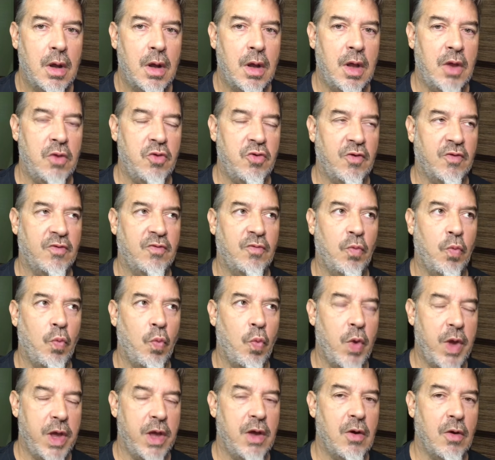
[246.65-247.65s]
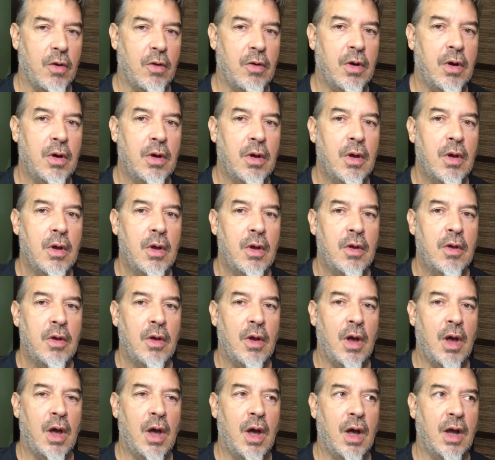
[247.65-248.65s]
and just weird
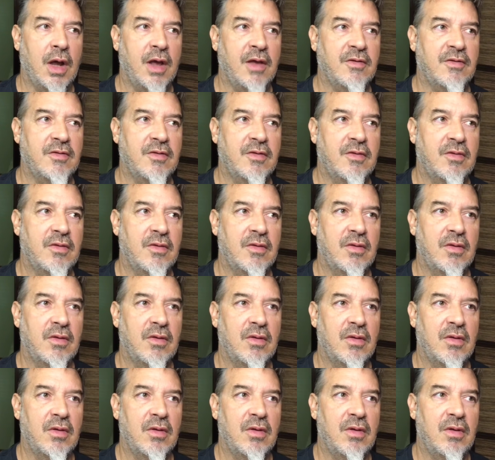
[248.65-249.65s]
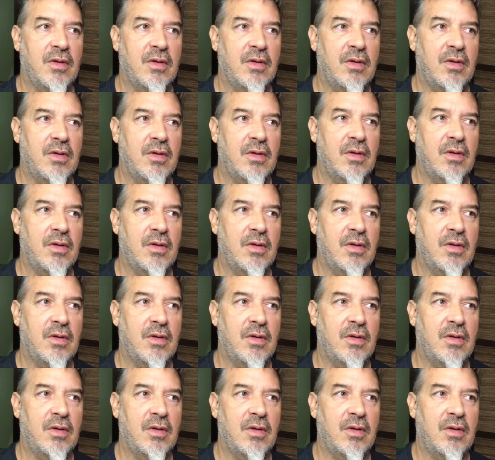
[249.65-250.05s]
because uh,